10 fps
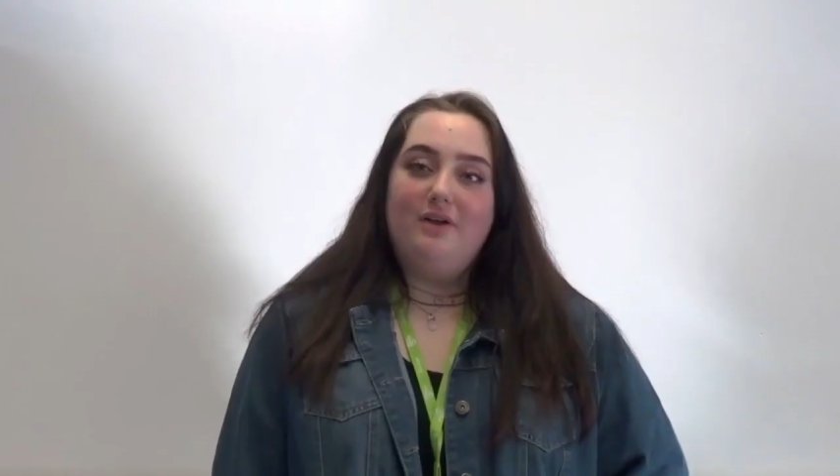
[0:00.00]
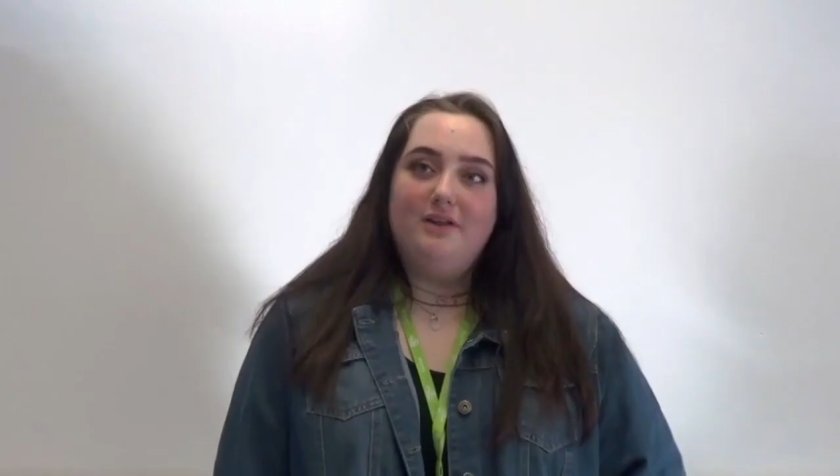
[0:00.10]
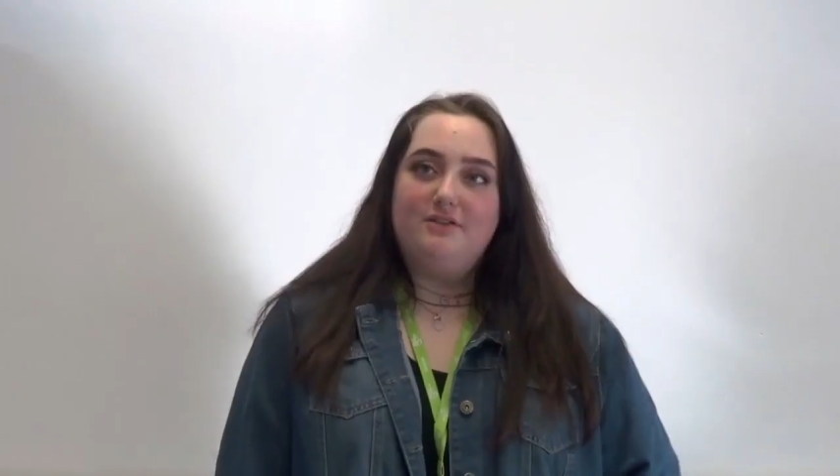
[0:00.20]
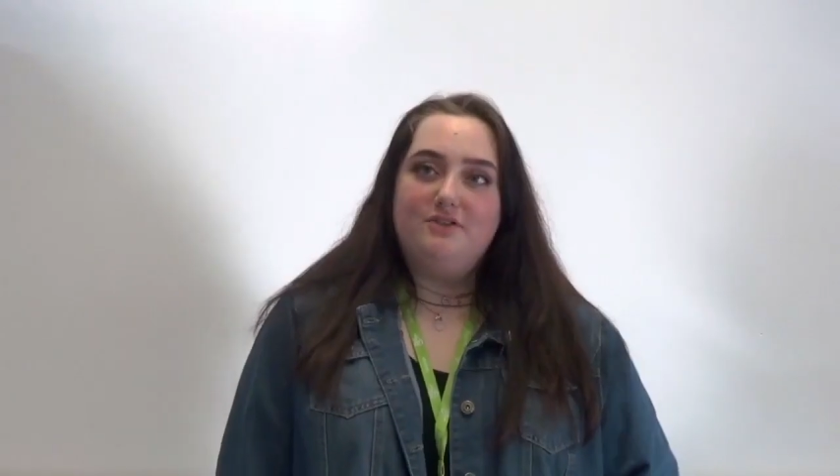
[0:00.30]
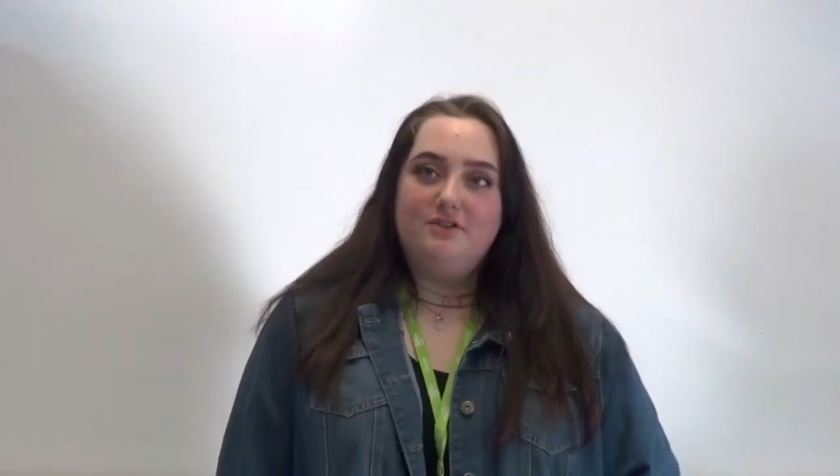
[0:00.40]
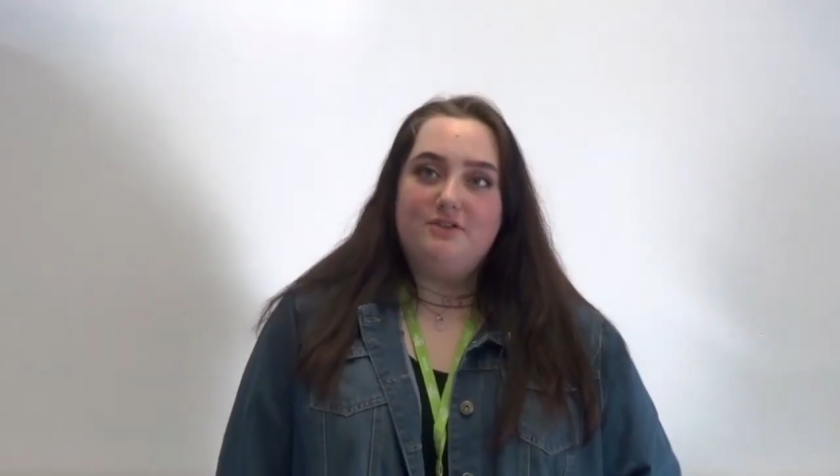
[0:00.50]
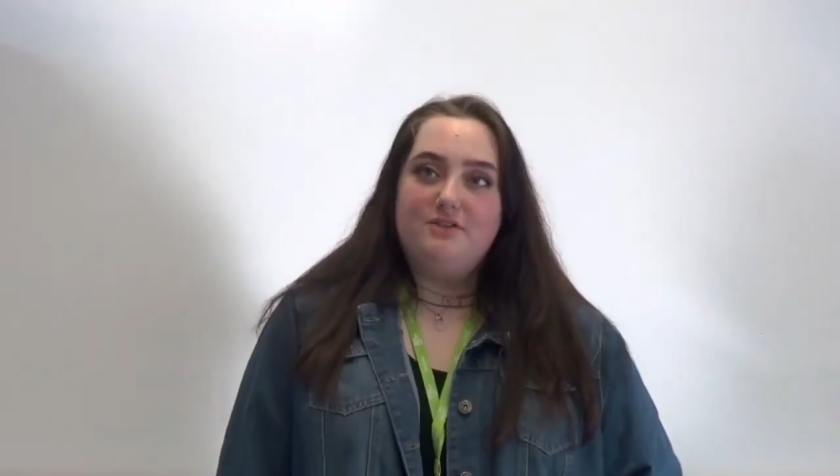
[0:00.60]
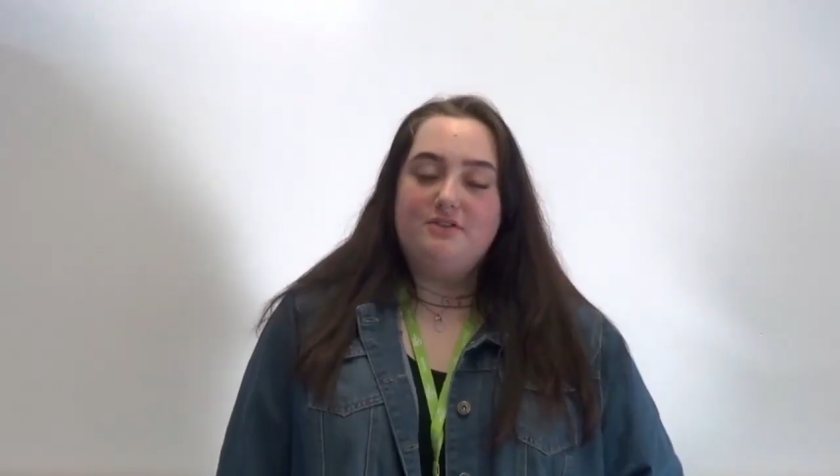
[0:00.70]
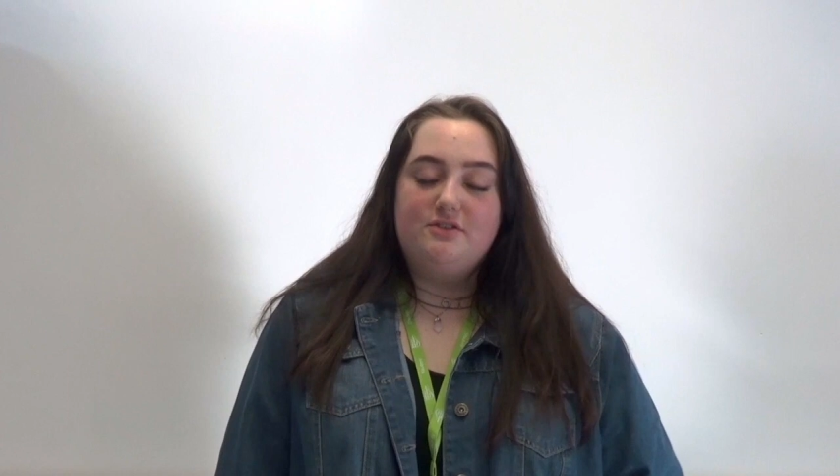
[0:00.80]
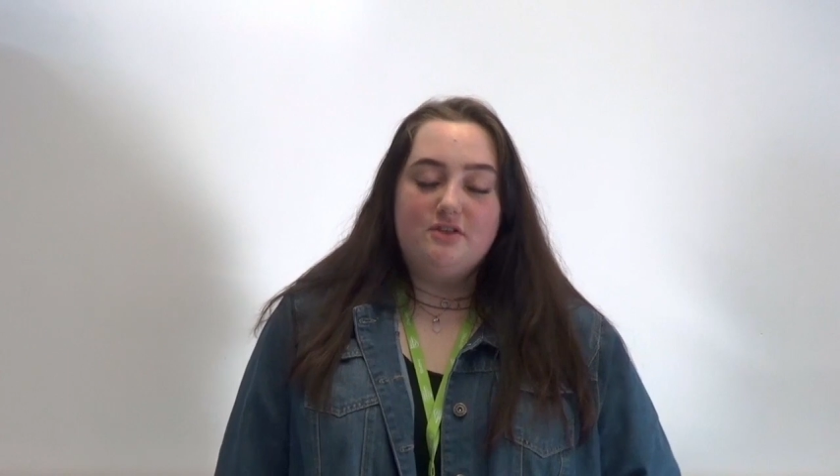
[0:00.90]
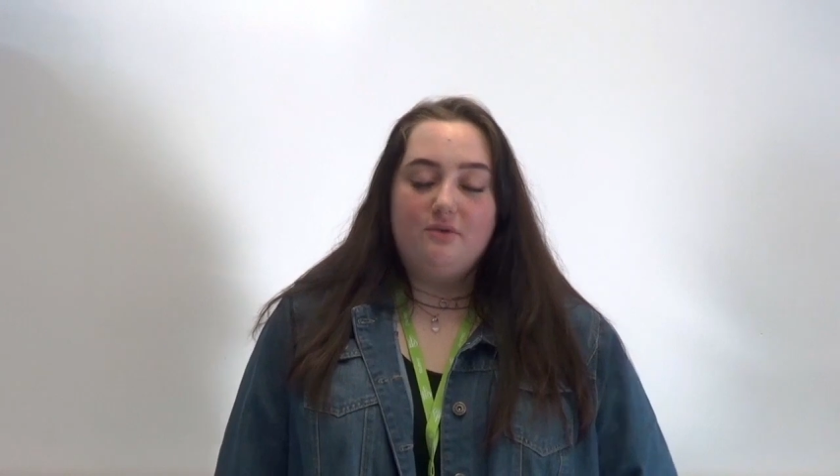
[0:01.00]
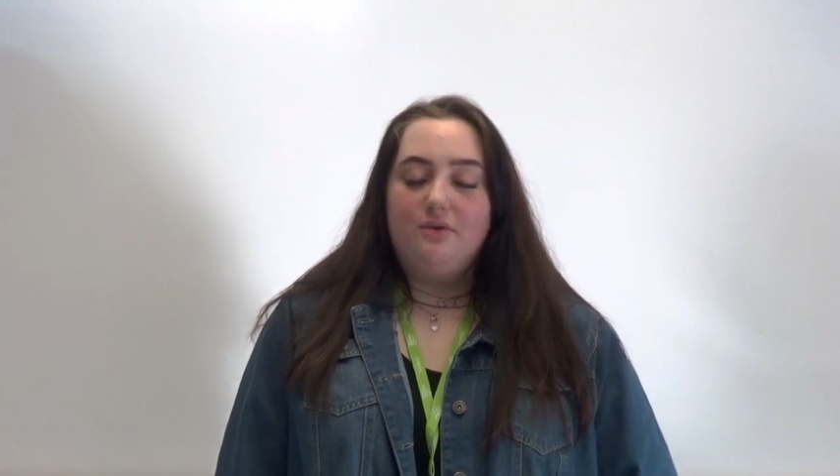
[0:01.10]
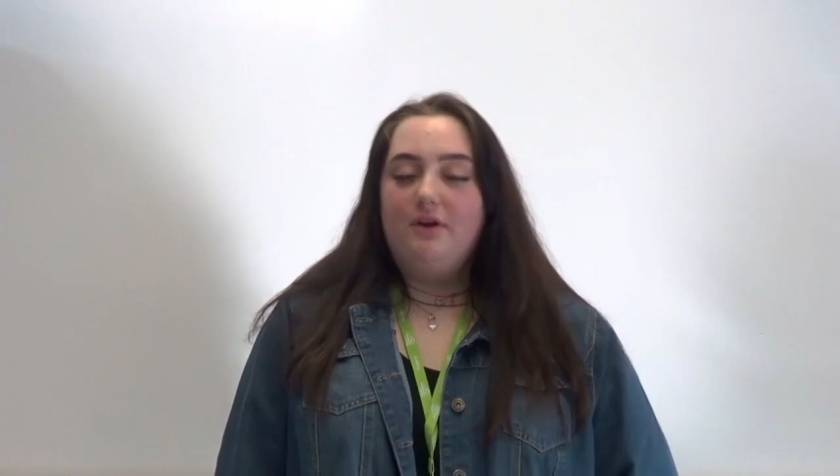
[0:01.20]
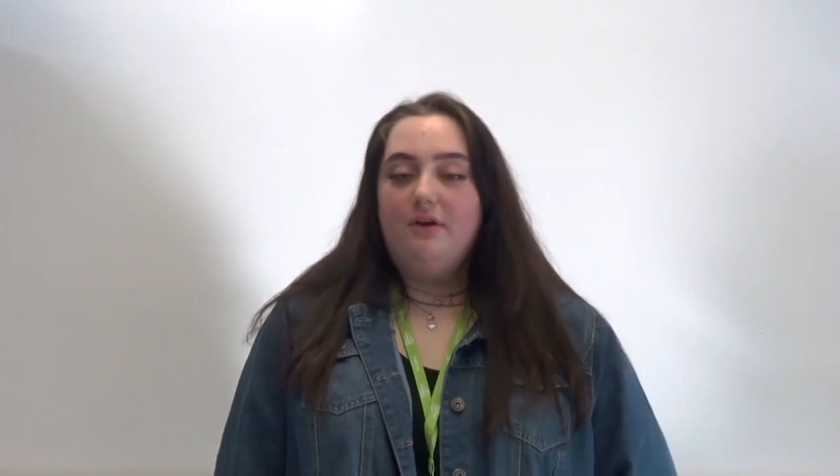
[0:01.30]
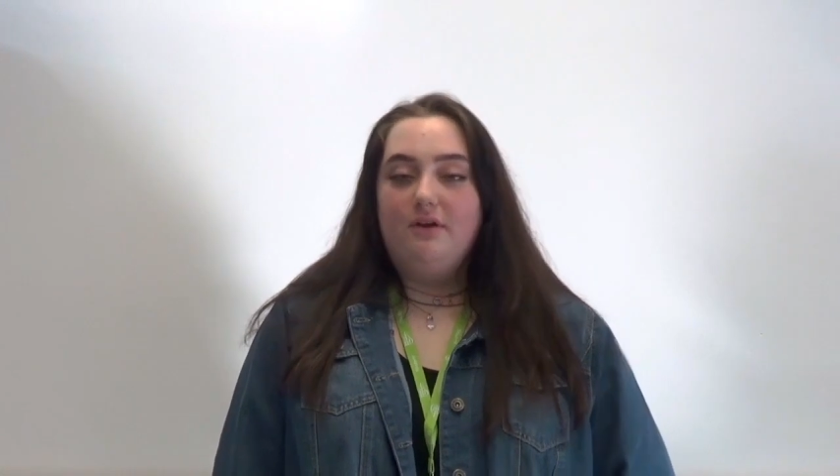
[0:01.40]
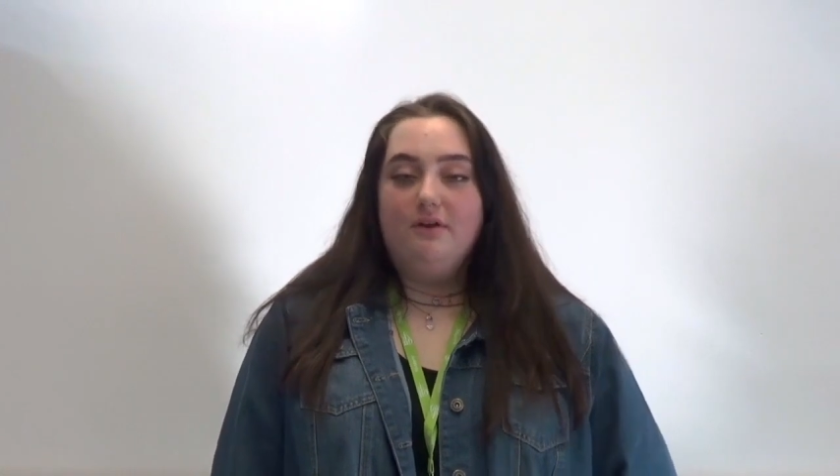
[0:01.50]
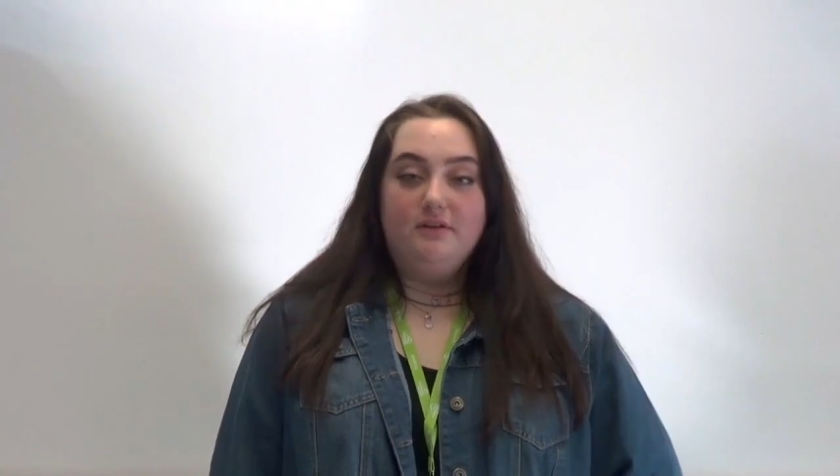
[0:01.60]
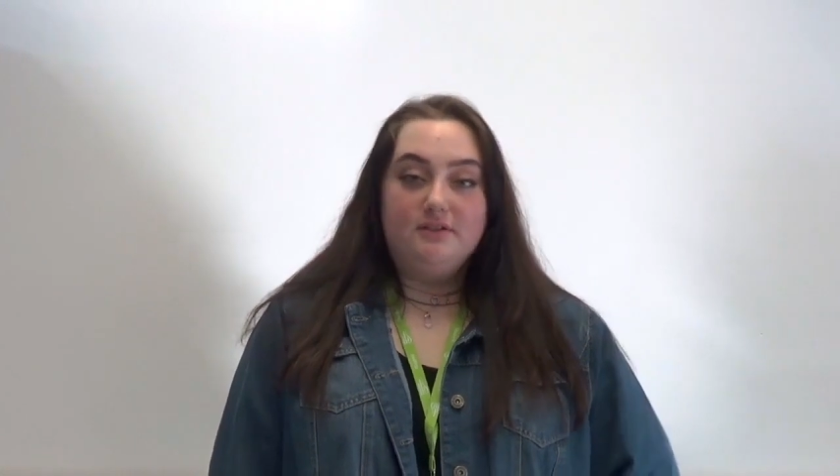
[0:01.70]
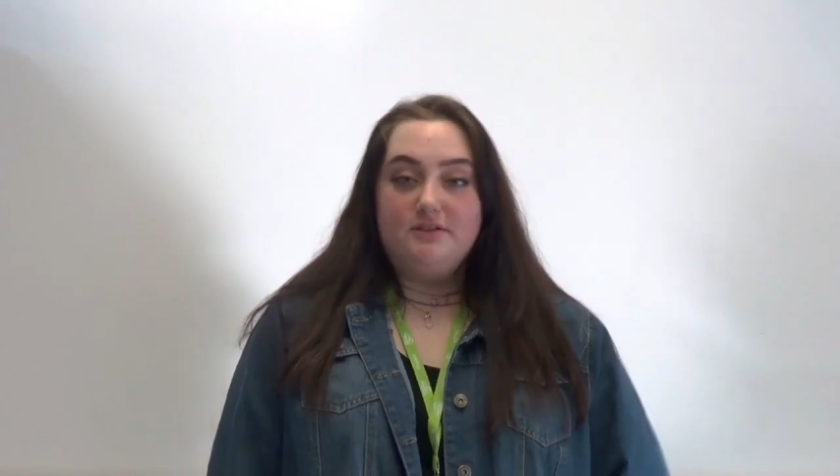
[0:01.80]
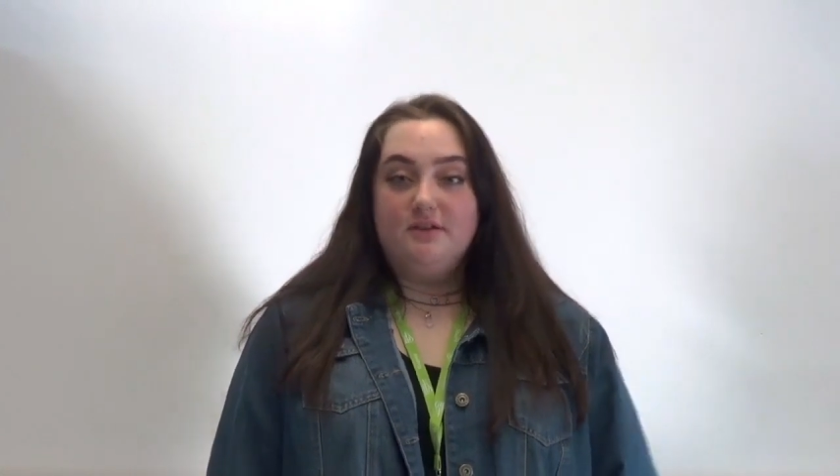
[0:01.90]
it's just so
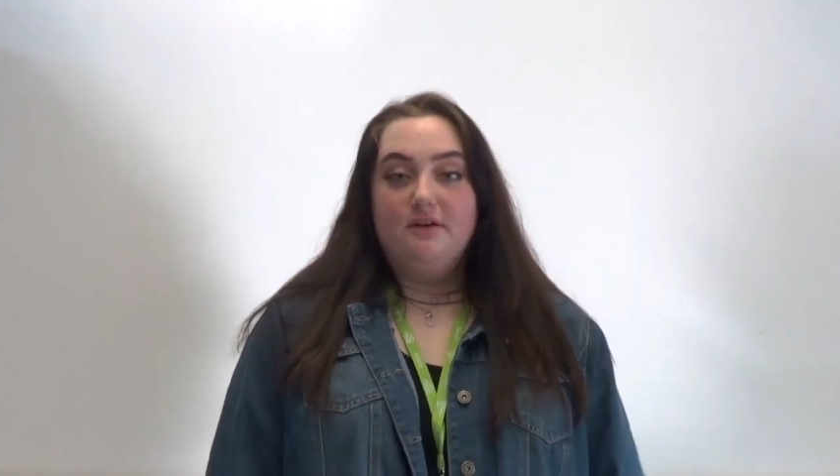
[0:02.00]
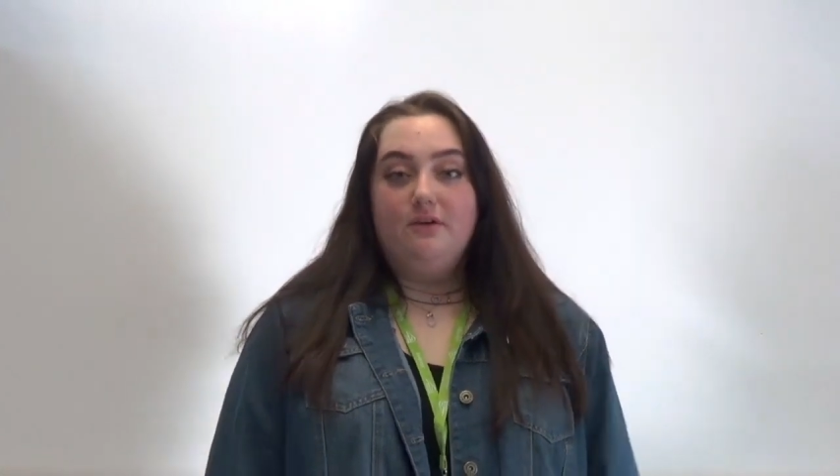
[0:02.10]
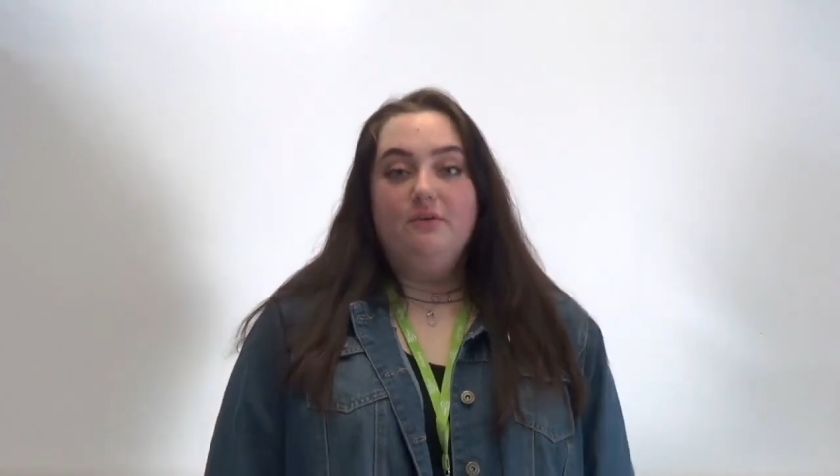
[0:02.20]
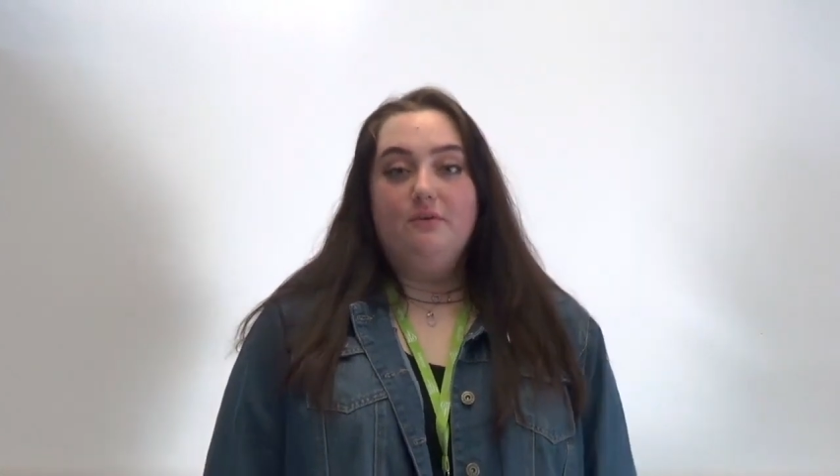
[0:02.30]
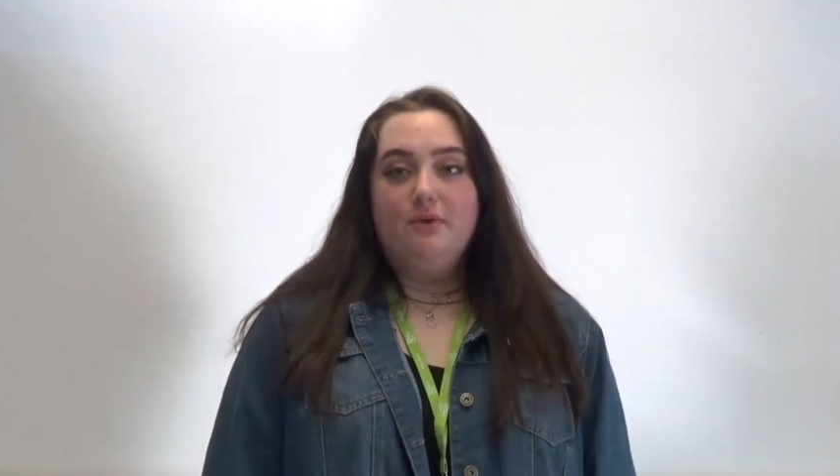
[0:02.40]
unknown still,